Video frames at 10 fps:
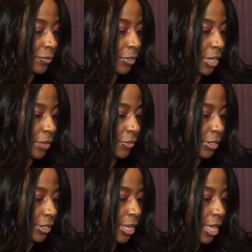for
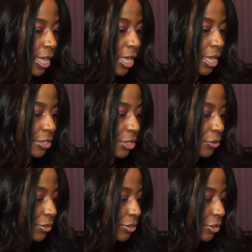governor, has
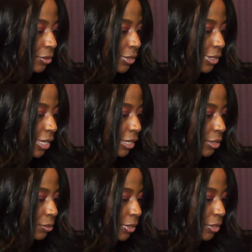always known
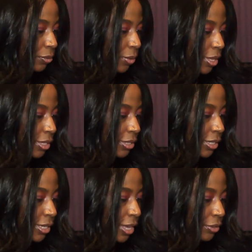exactly what he wants
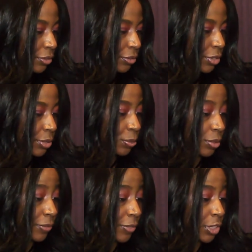and how to use his
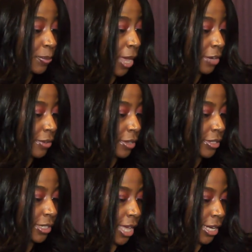privileged background
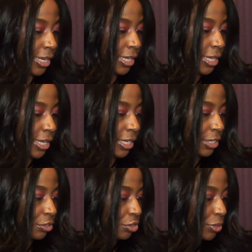to get it.
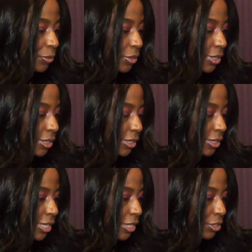He attributes his
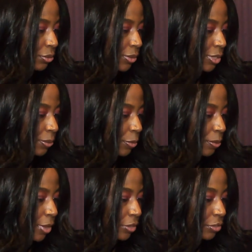success to a simple
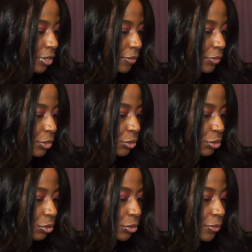mantra: if you
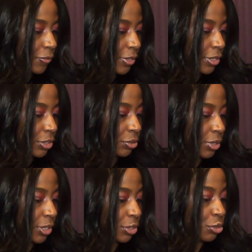control your feelings, you
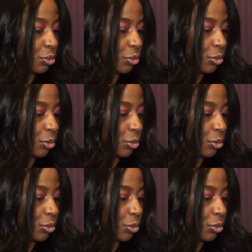can control the